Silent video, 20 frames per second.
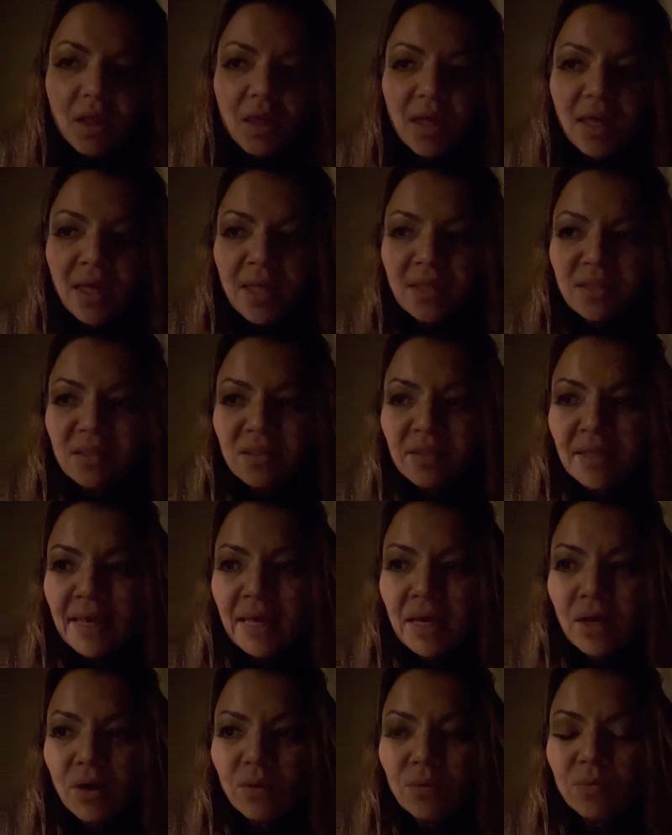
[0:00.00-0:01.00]
It's
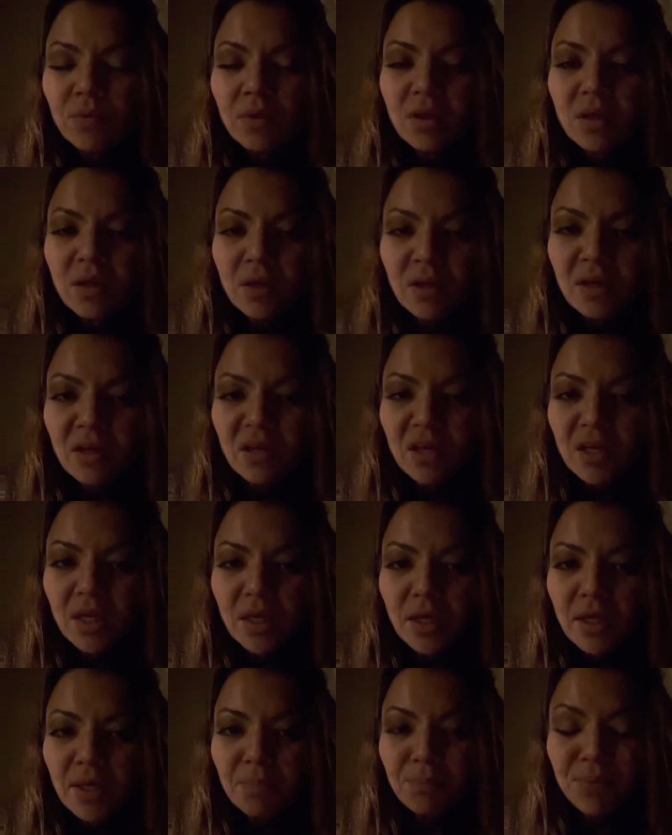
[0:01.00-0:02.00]
now
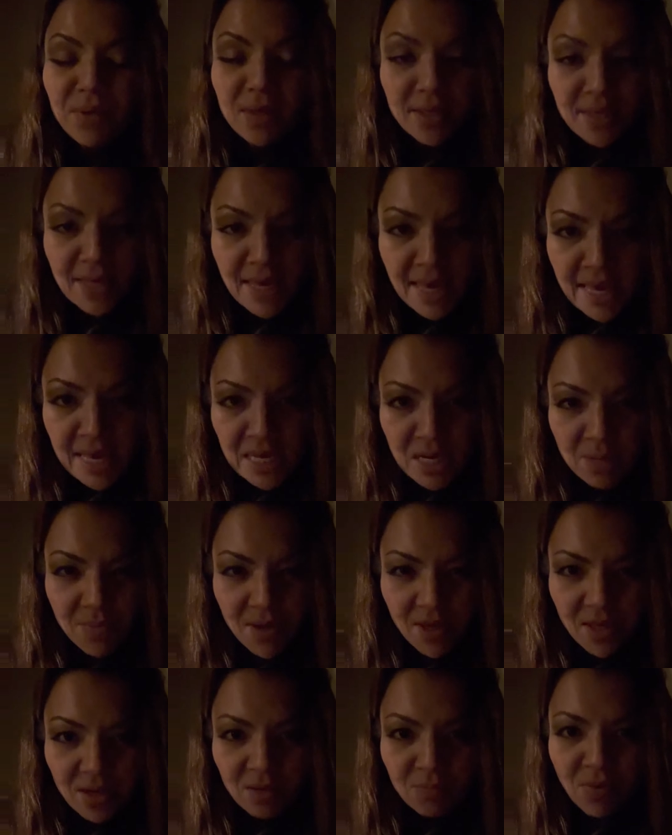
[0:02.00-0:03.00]
being
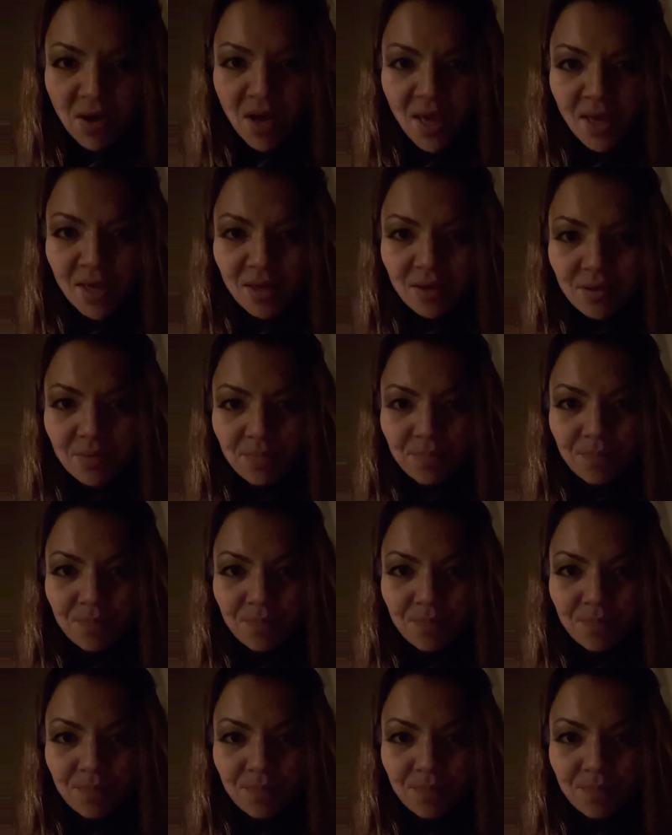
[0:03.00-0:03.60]
animated by